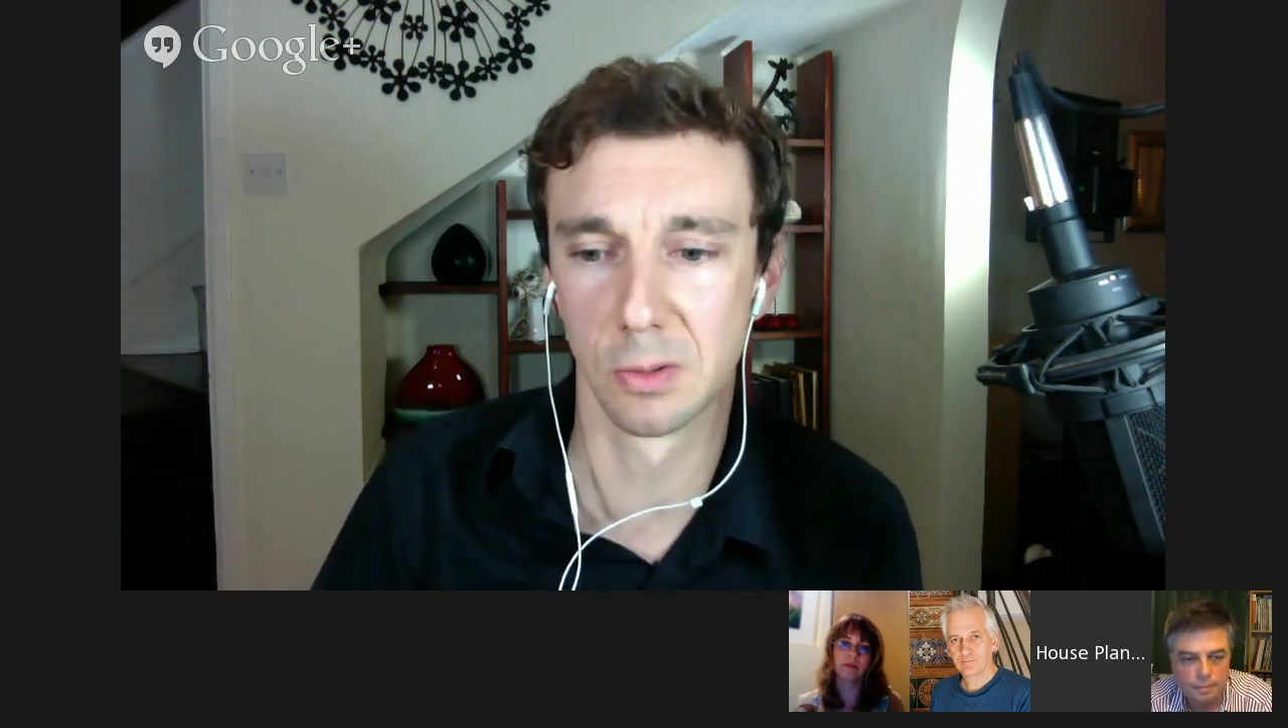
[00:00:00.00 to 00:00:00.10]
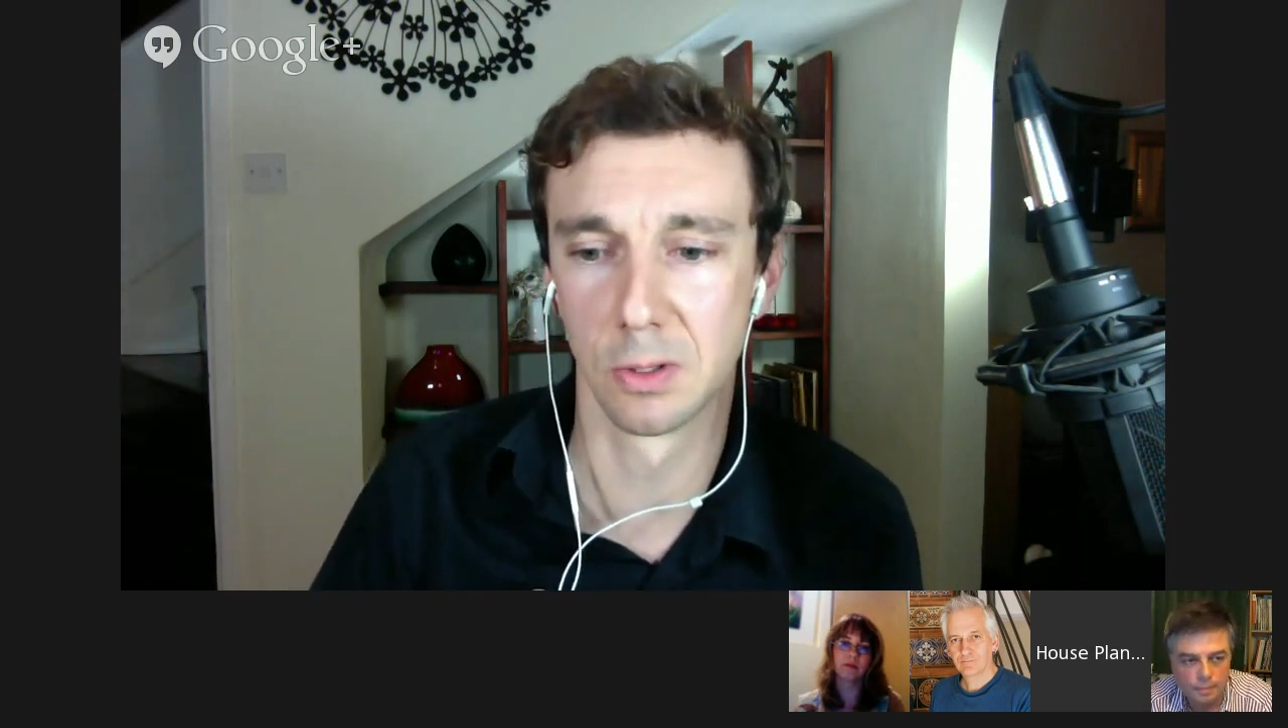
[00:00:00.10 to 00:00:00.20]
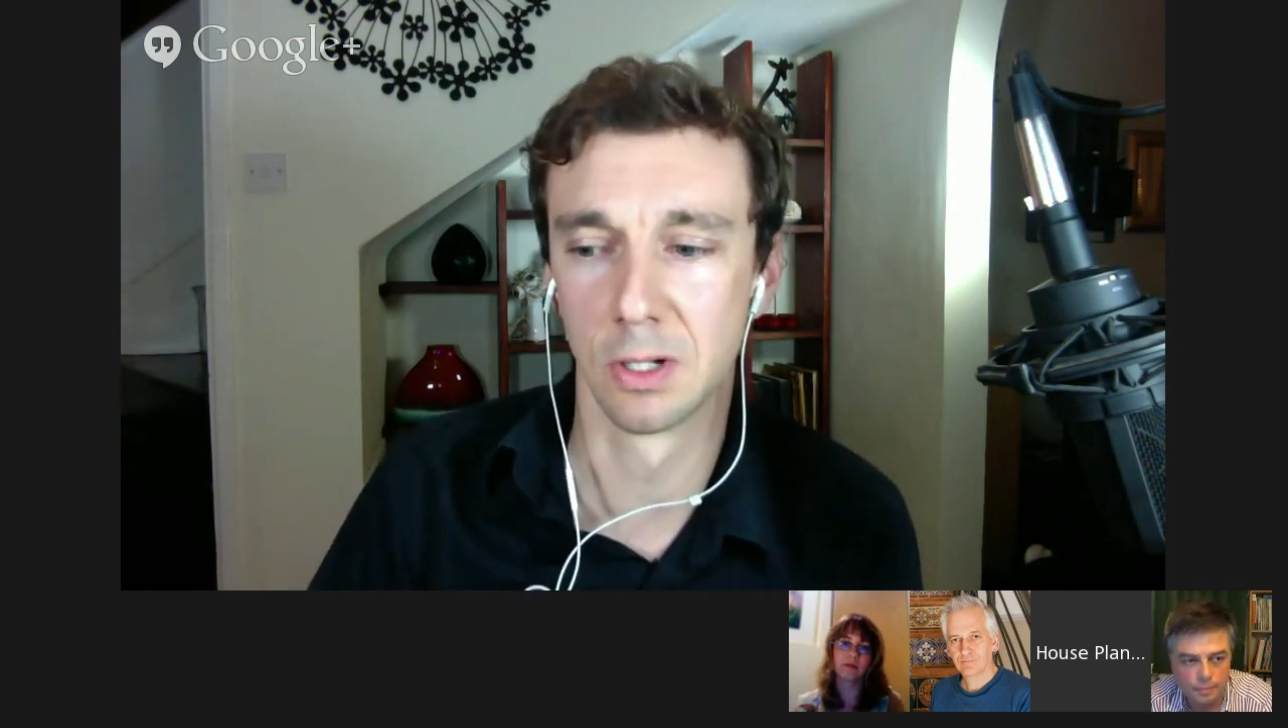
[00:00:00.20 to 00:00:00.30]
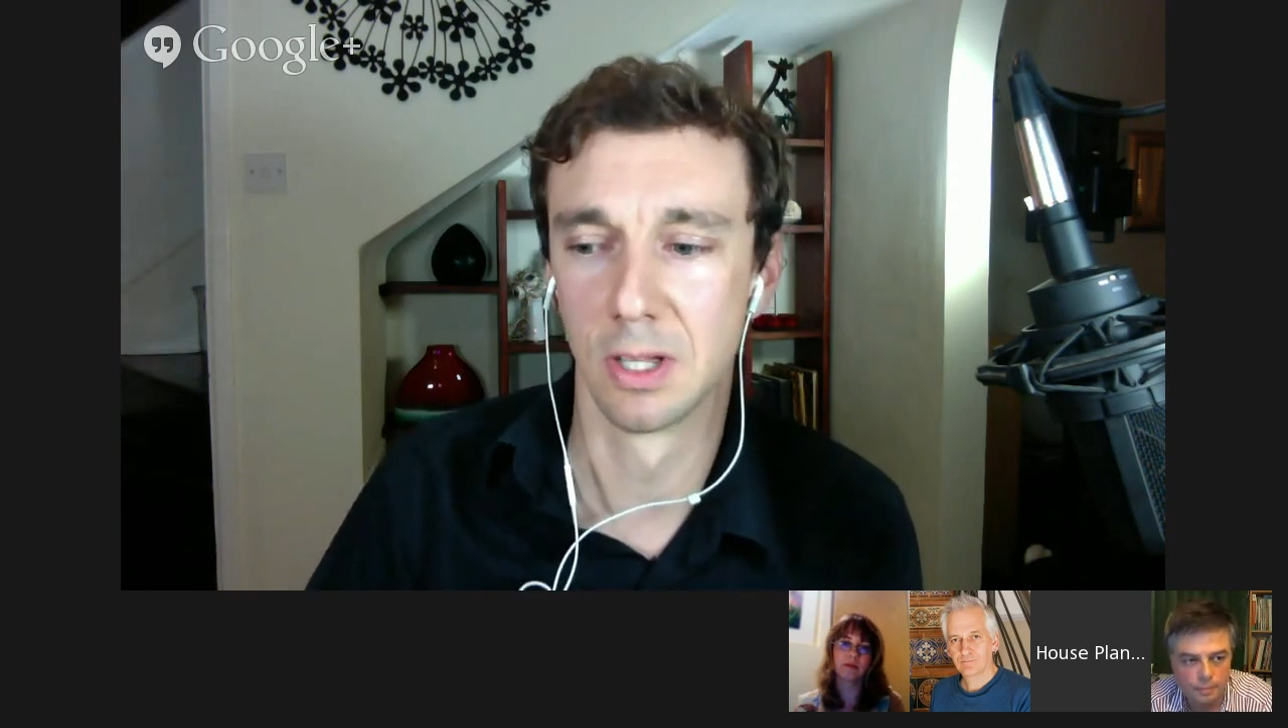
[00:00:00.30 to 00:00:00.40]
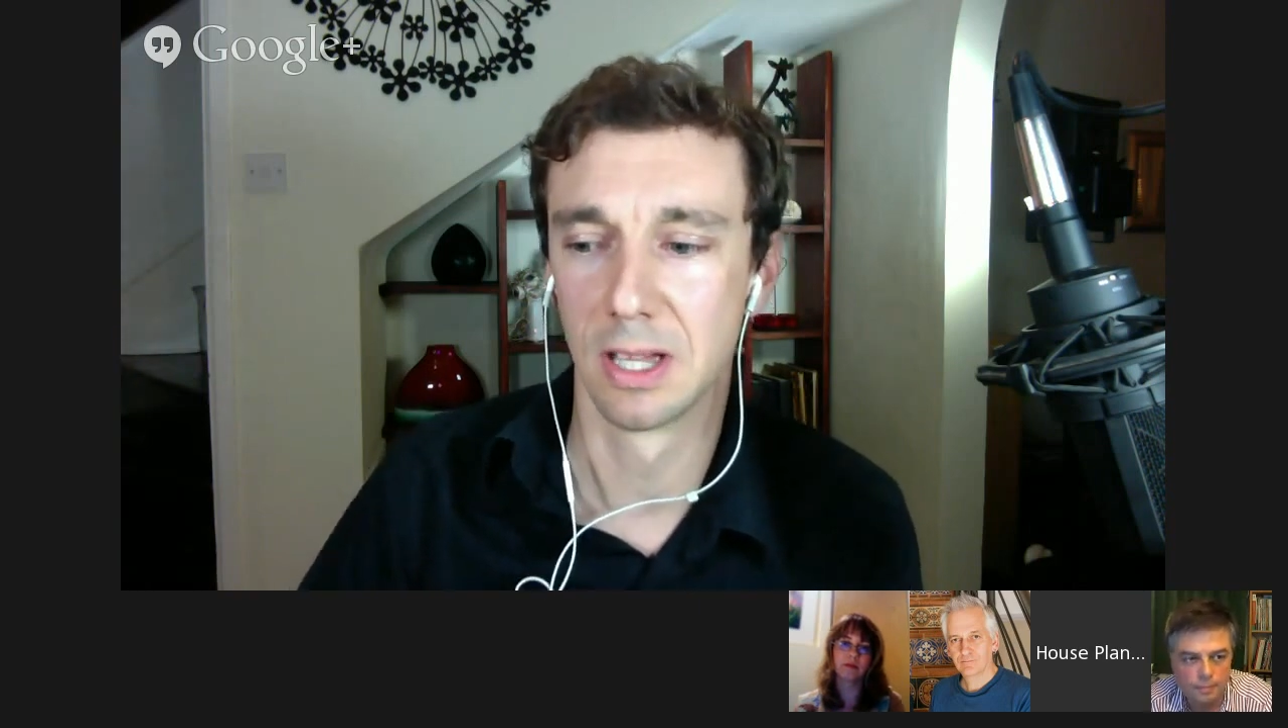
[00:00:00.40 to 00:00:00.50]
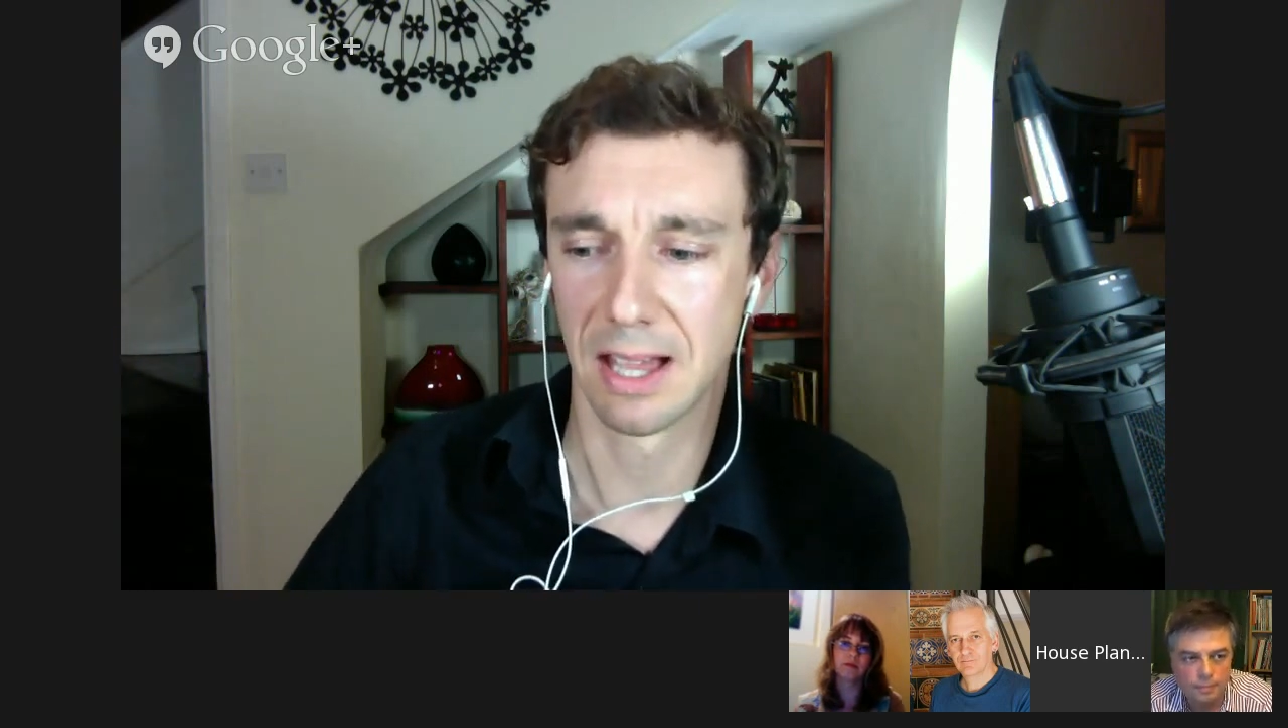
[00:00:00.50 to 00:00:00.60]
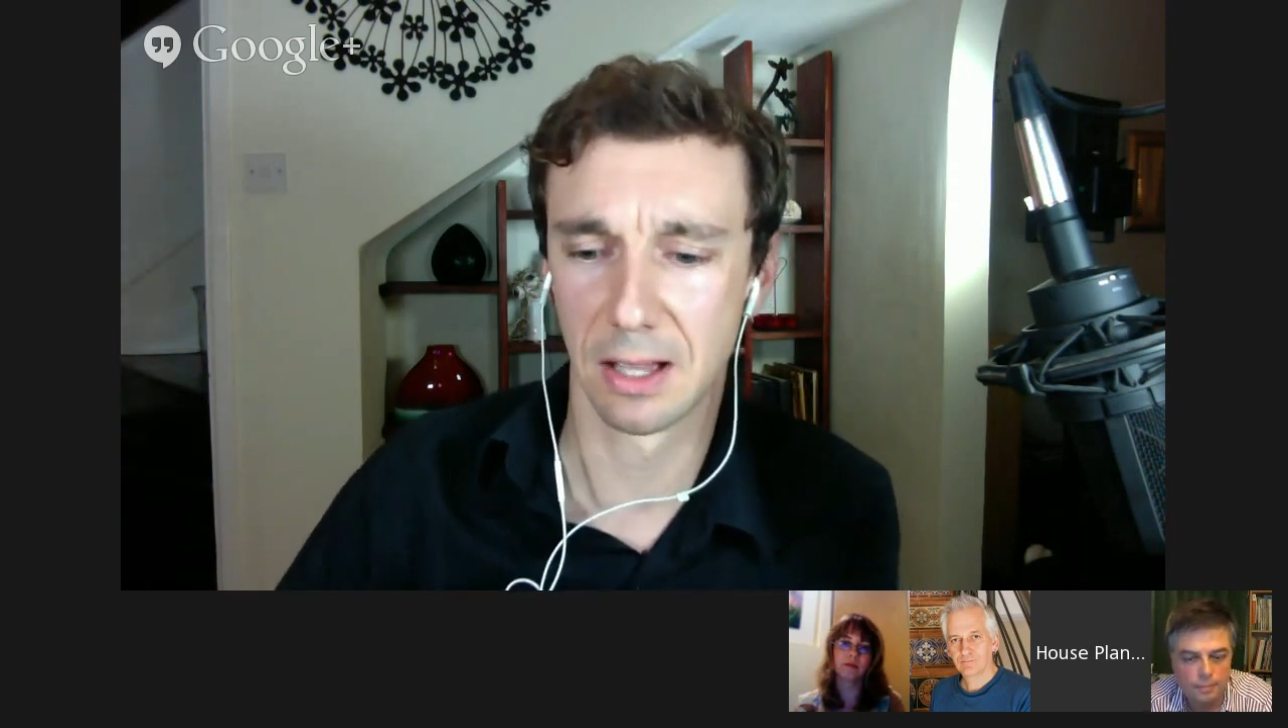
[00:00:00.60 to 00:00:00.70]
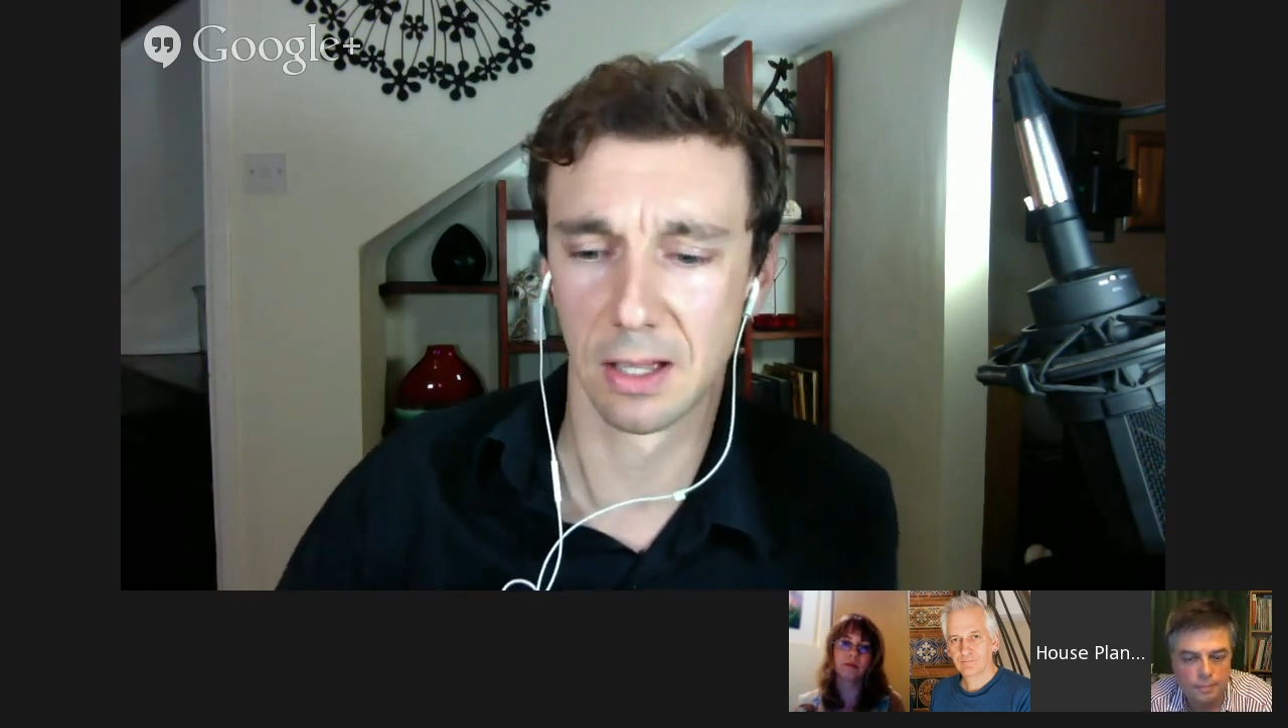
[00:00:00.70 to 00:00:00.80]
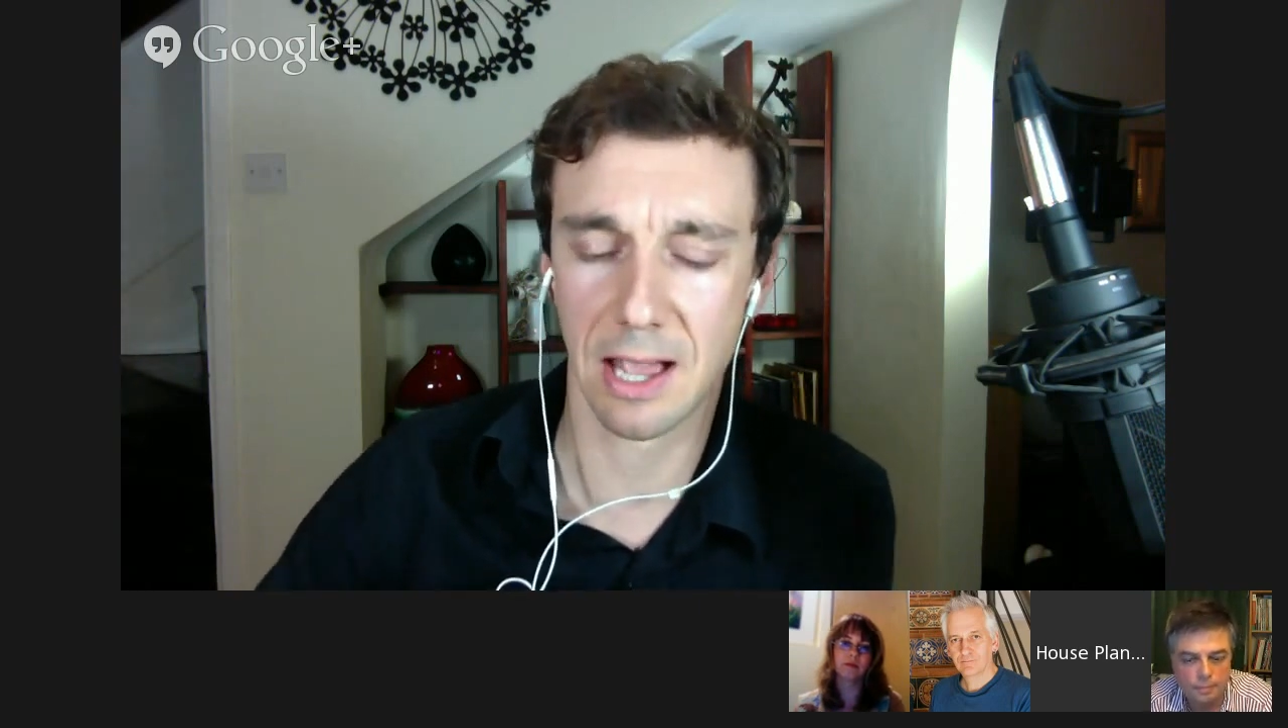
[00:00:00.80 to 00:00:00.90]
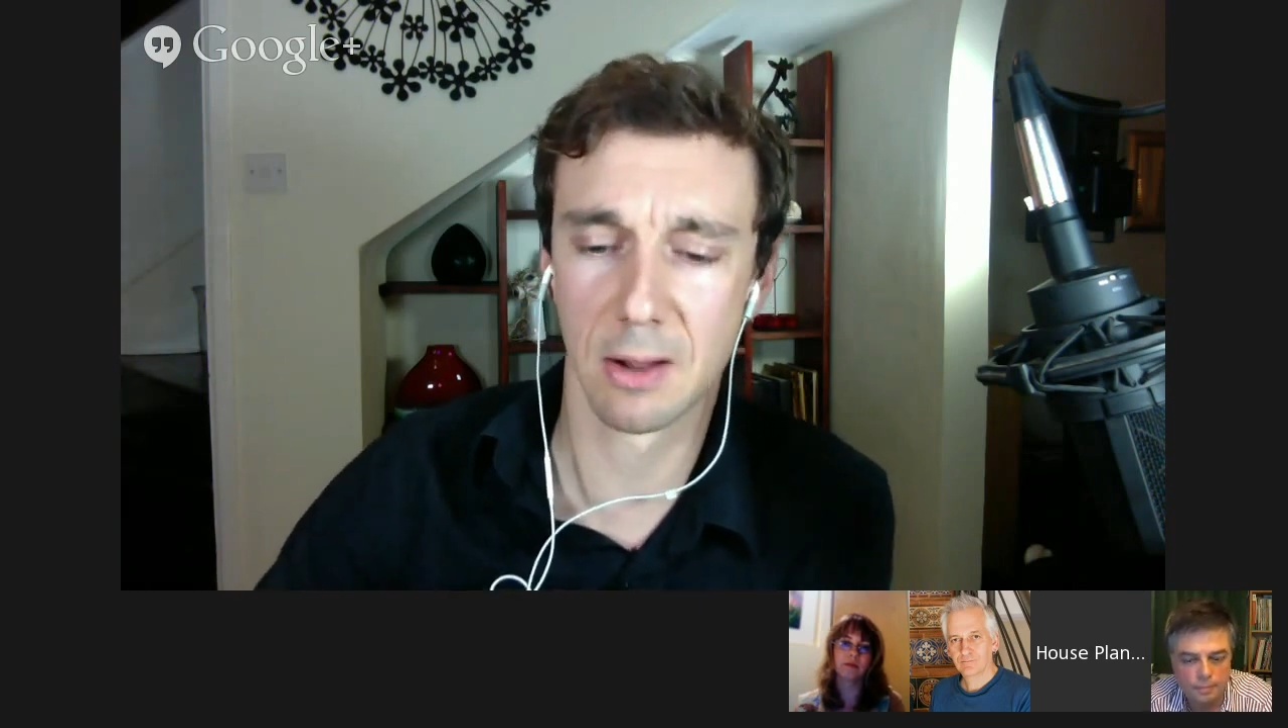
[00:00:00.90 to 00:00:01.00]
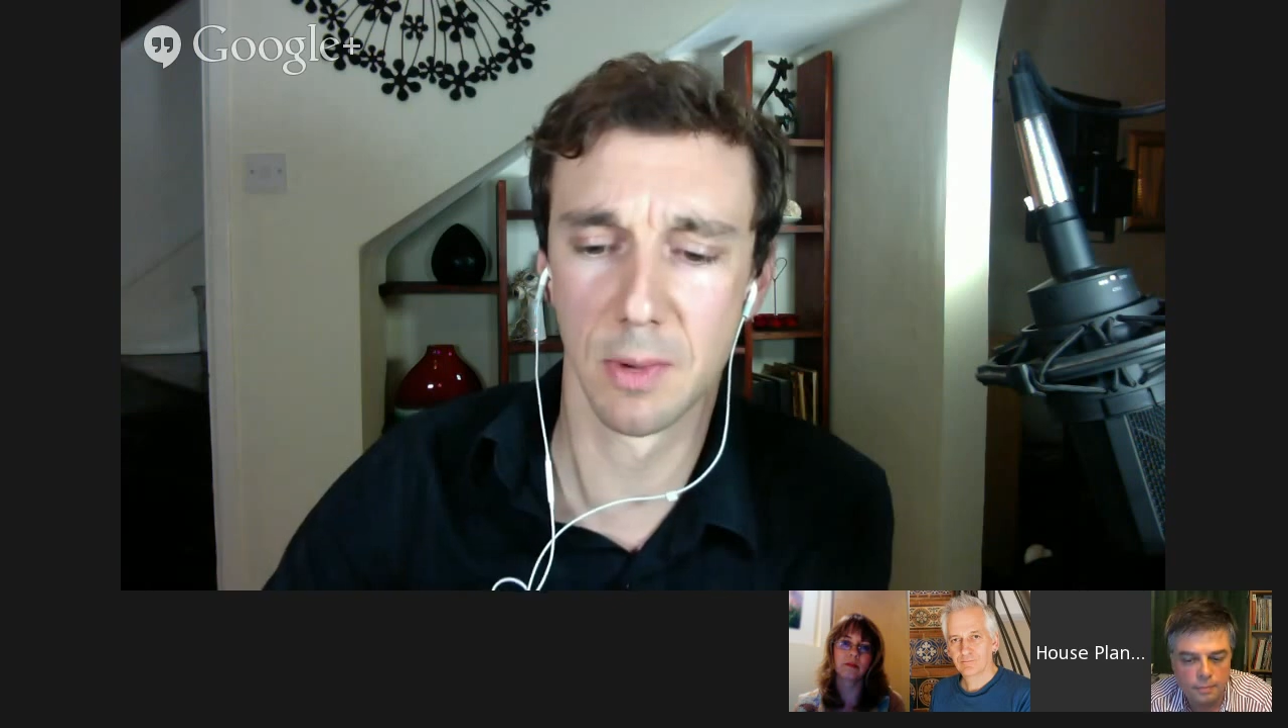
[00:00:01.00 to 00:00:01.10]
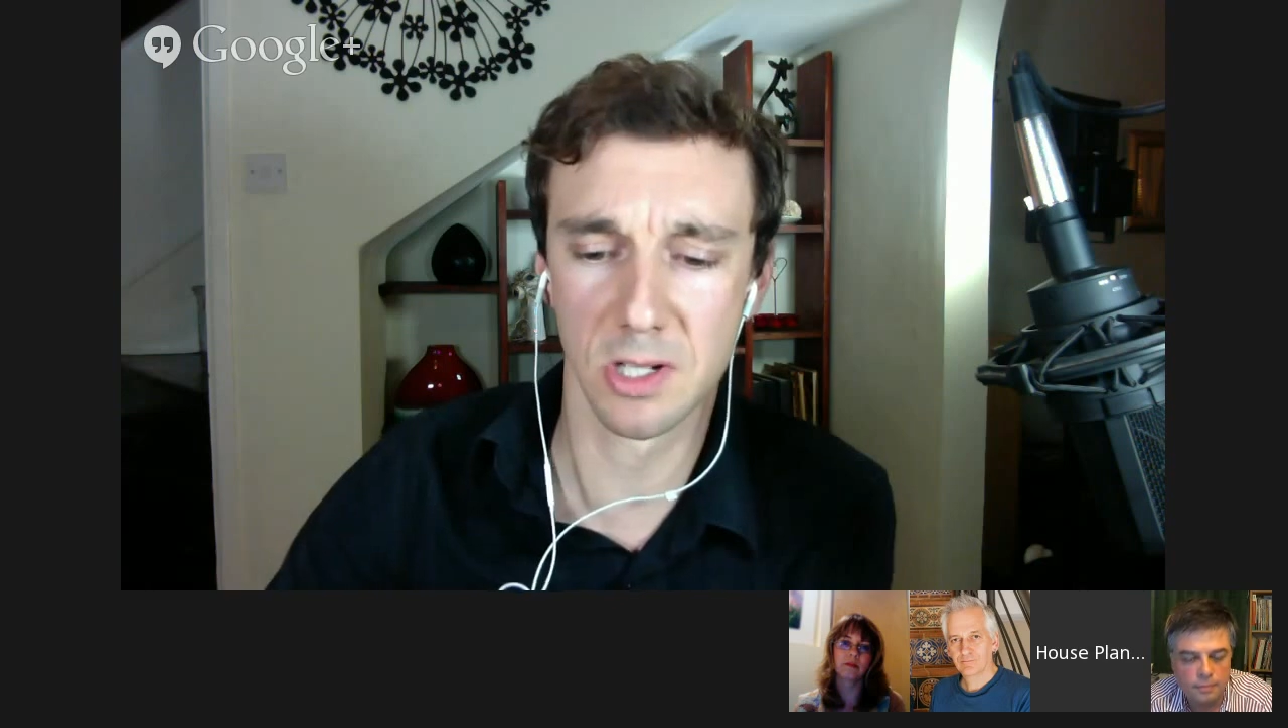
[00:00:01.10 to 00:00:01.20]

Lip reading: or how